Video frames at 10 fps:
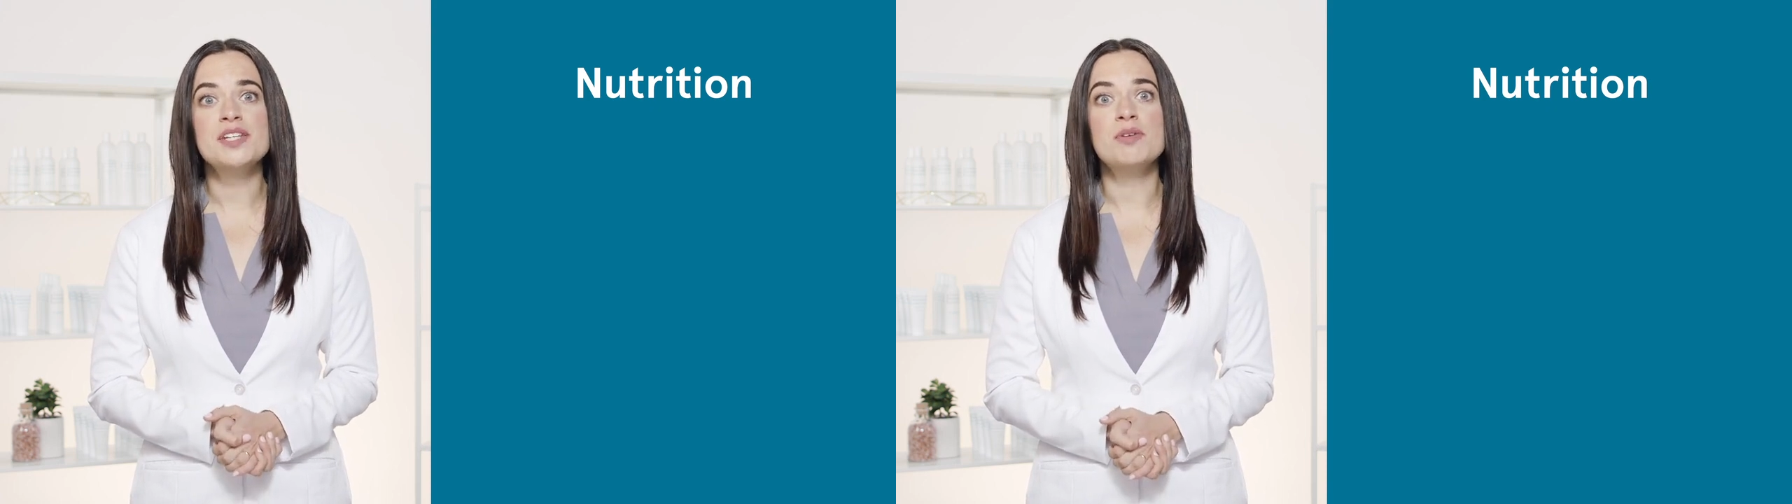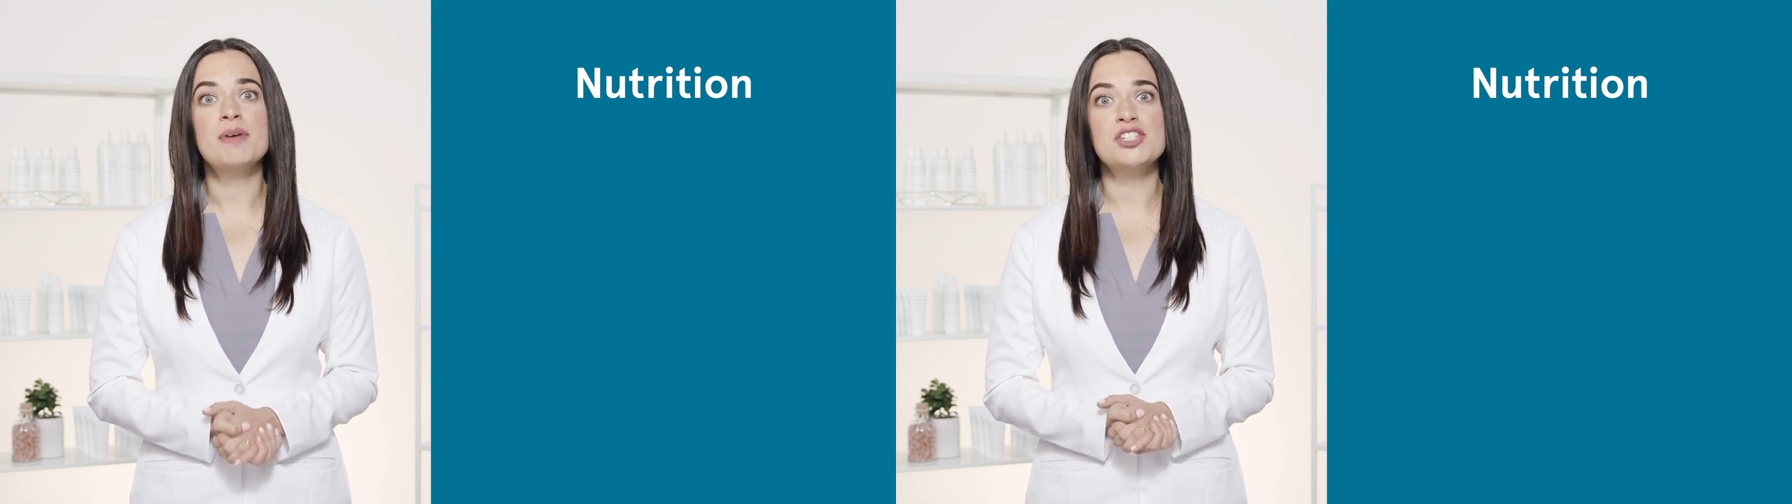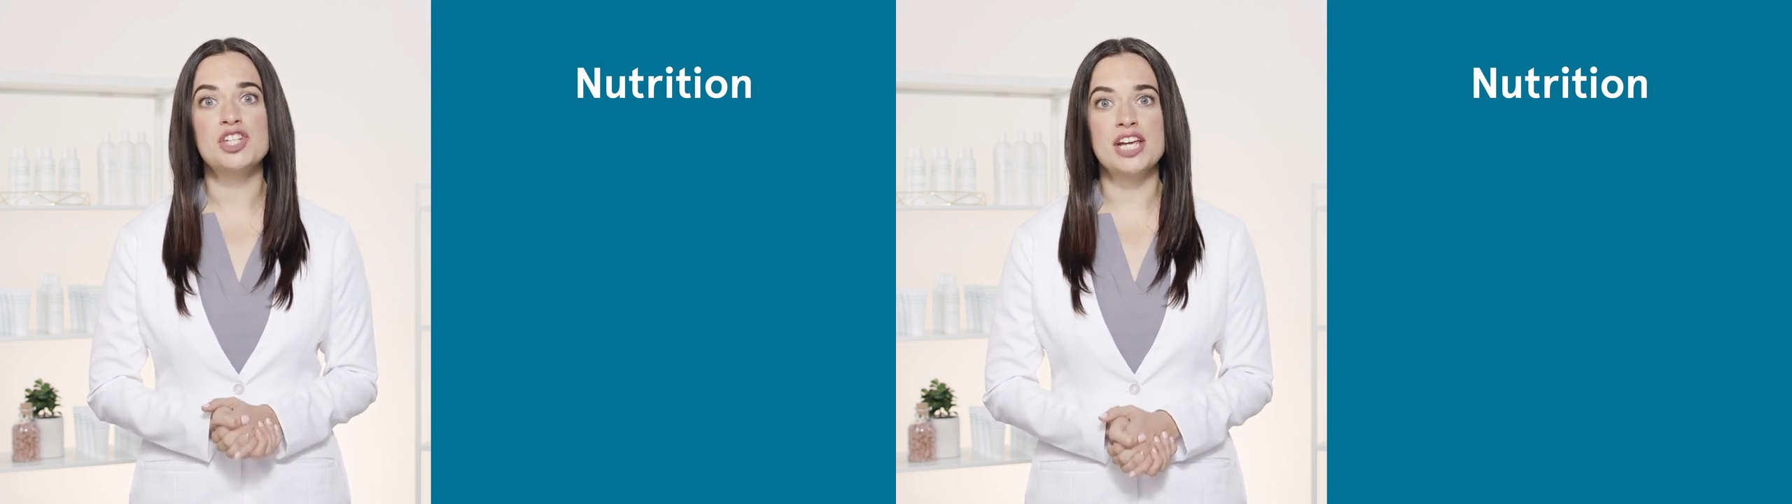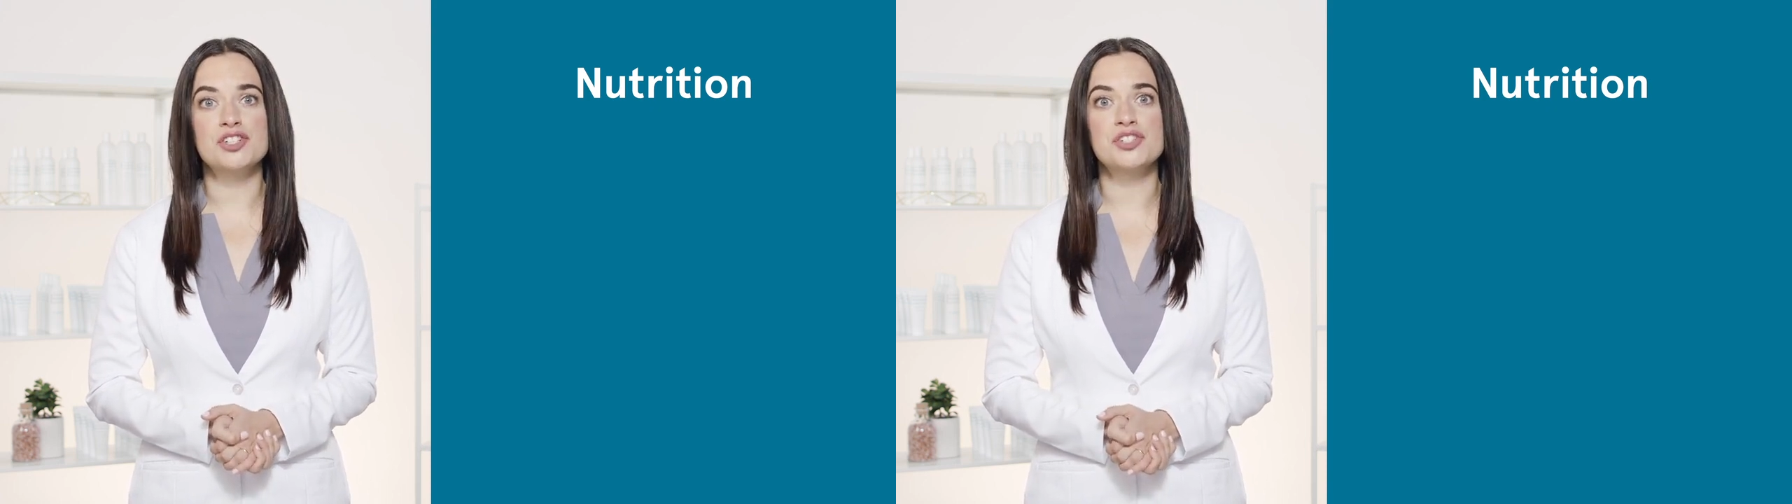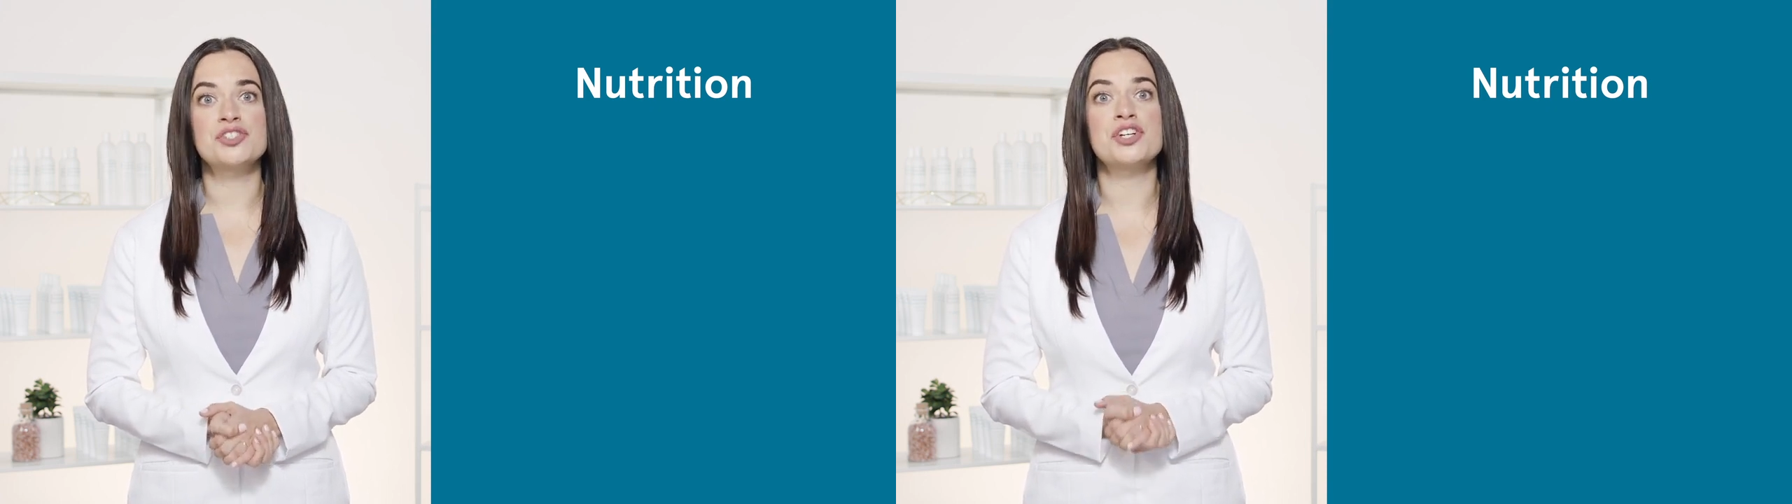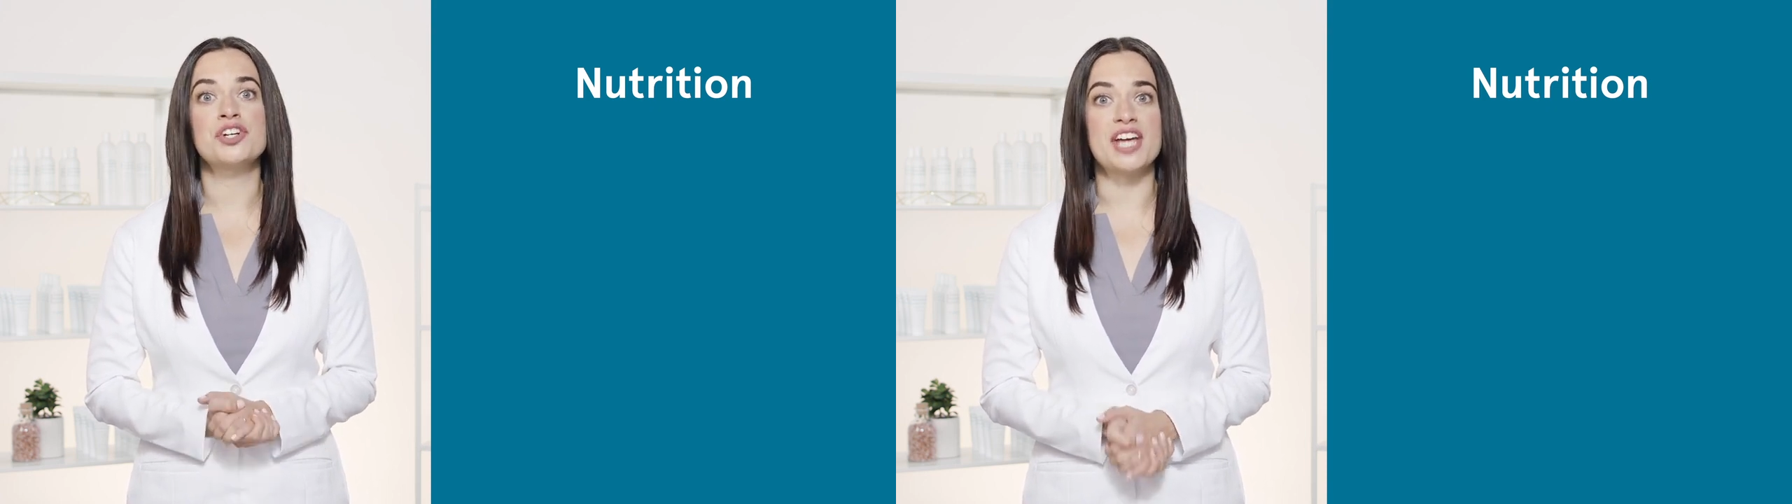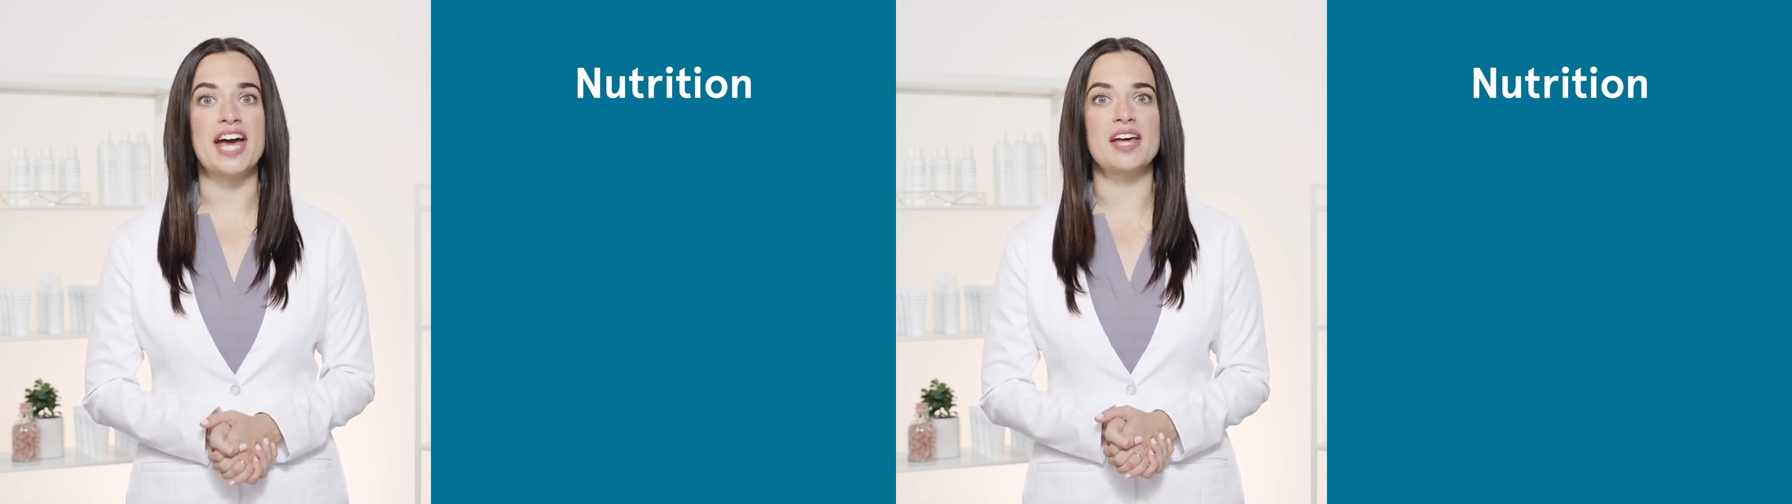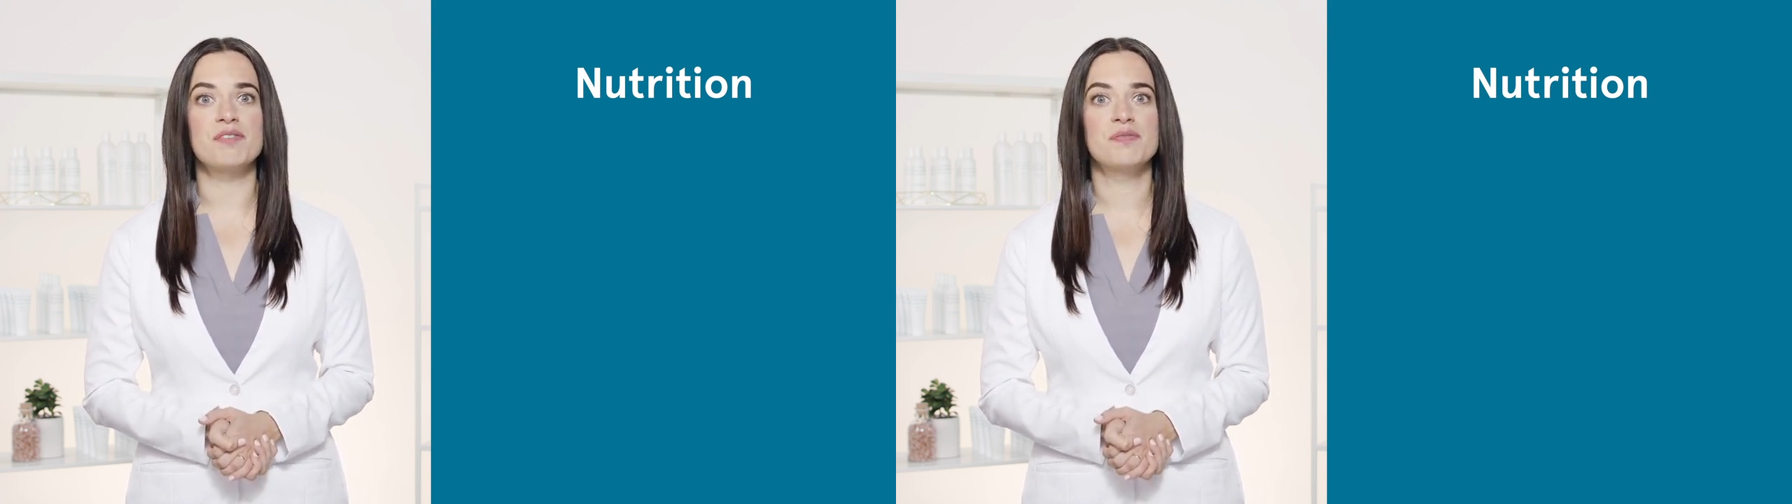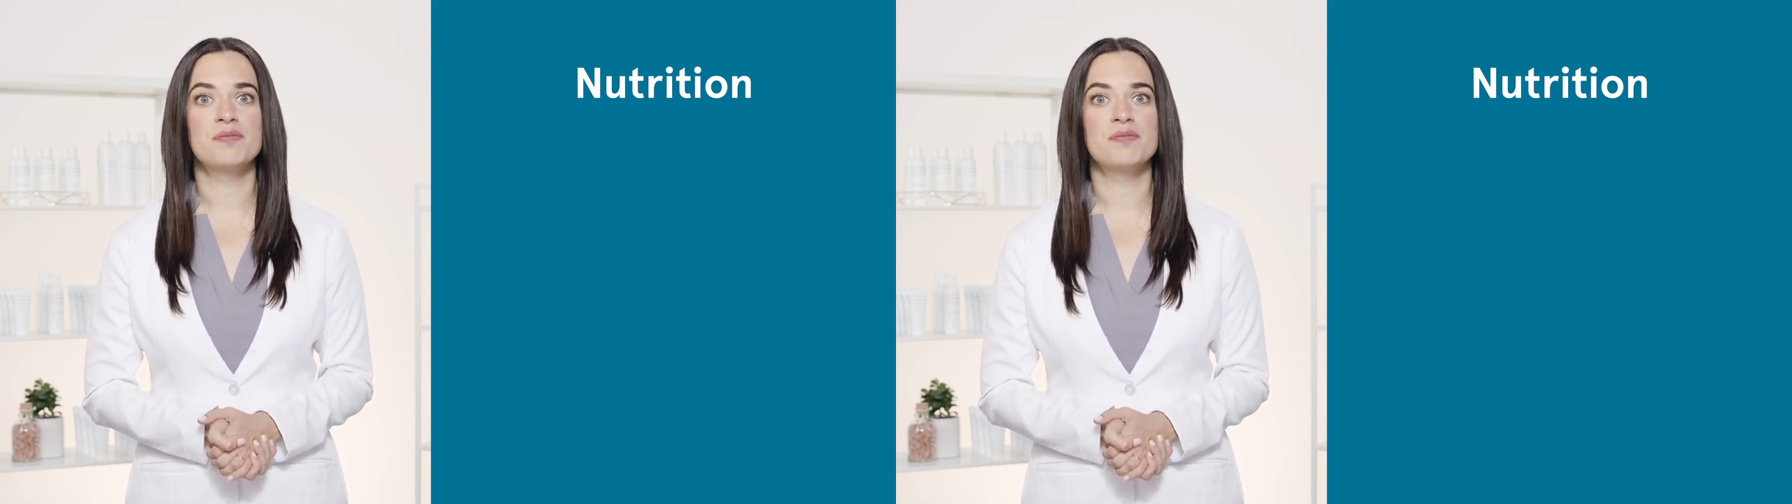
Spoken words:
you to make changes to your diet.